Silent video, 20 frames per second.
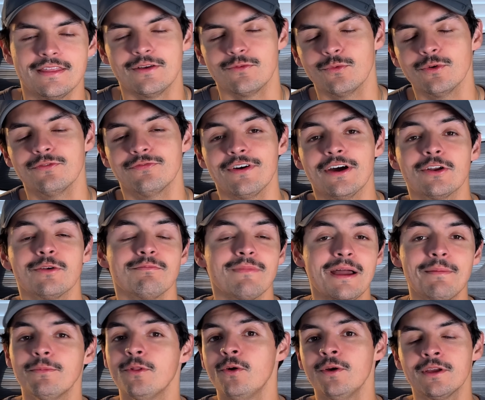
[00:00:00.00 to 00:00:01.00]
And then one final
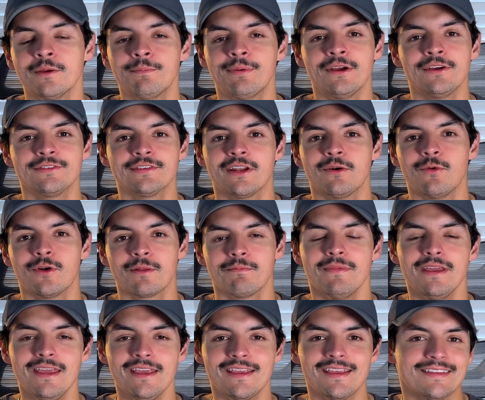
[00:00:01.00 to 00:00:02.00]
mind-blowing comparison I want to
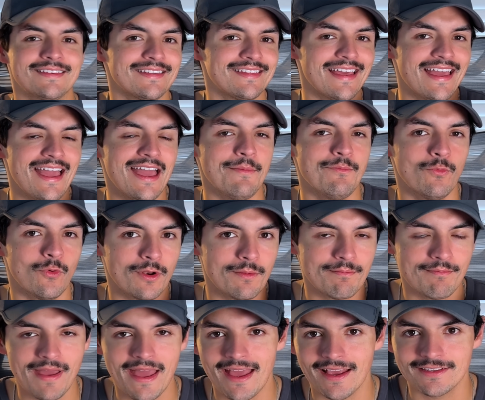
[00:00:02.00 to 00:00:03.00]
make is to the M
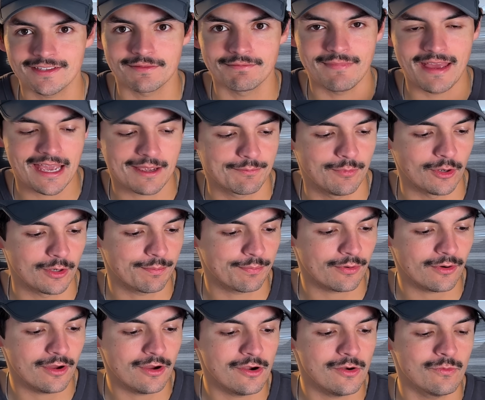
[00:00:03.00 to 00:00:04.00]
one Max MacBook
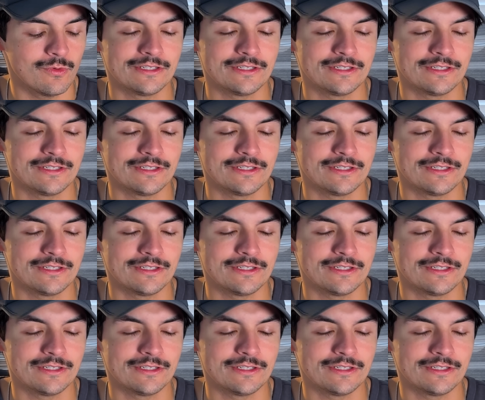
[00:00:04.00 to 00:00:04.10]
Pro,